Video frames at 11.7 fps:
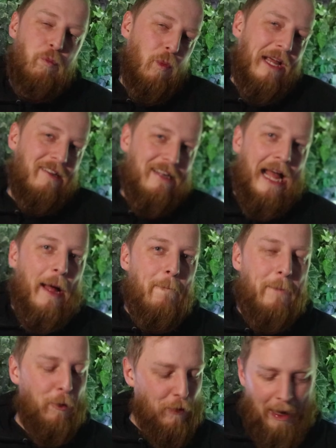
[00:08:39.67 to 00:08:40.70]
waste can
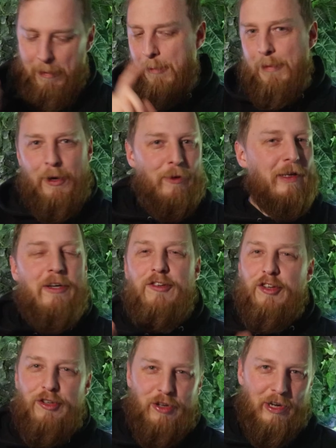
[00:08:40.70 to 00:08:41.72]
build up.
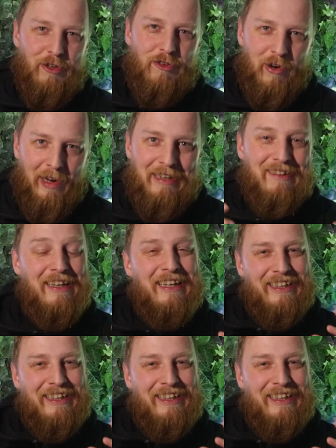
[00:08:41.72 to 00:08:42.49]
Ammonias and nitrites,